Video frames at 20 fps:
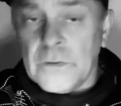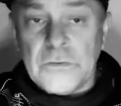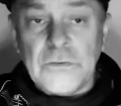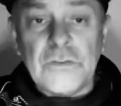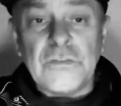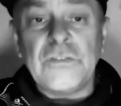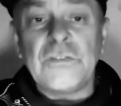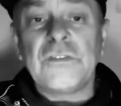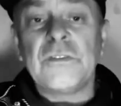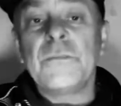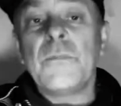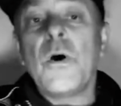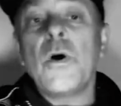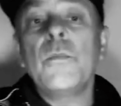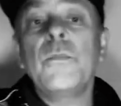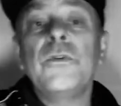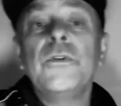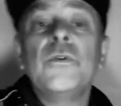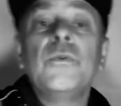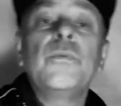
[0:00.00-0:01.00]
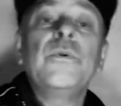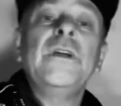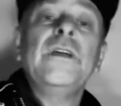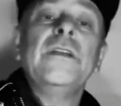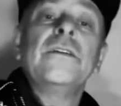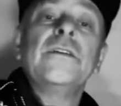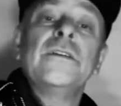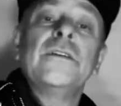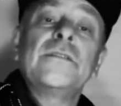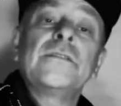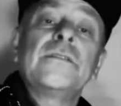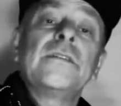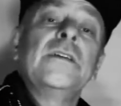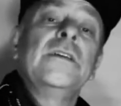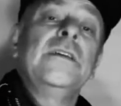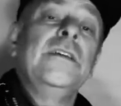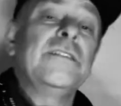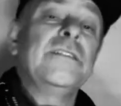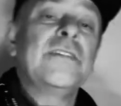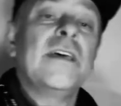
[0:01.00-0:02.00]
Just a moment of weakness,
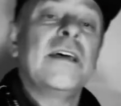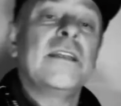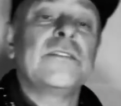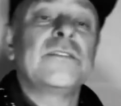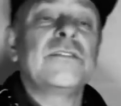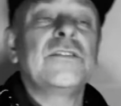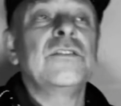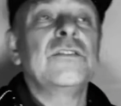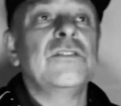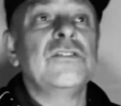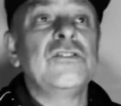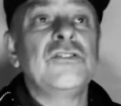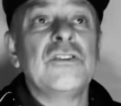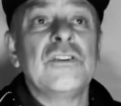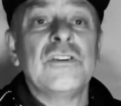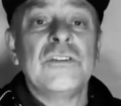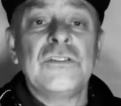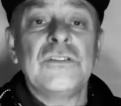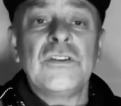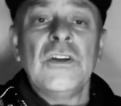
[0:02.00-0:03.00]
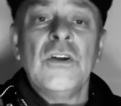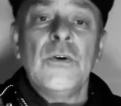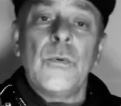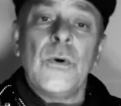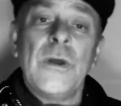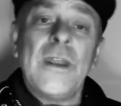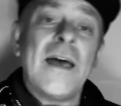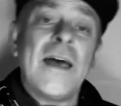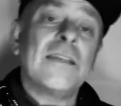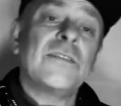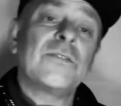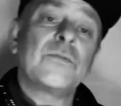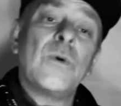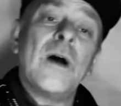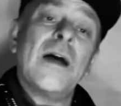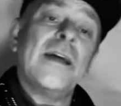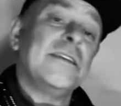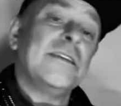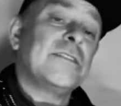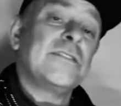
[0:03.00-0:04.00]
he said to the judge when asked
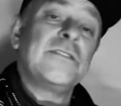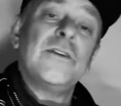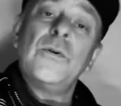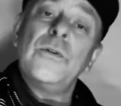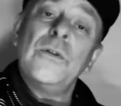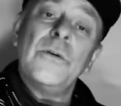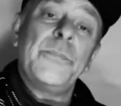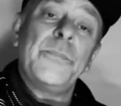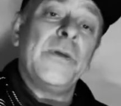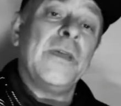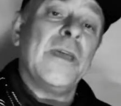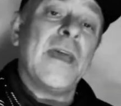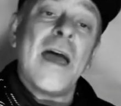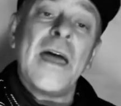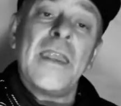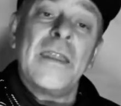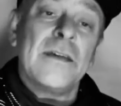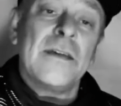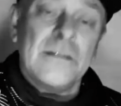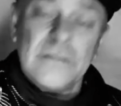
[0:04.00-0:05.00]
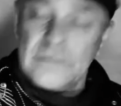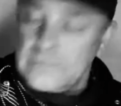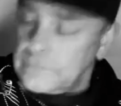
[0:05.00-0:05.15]
why he stole a piano.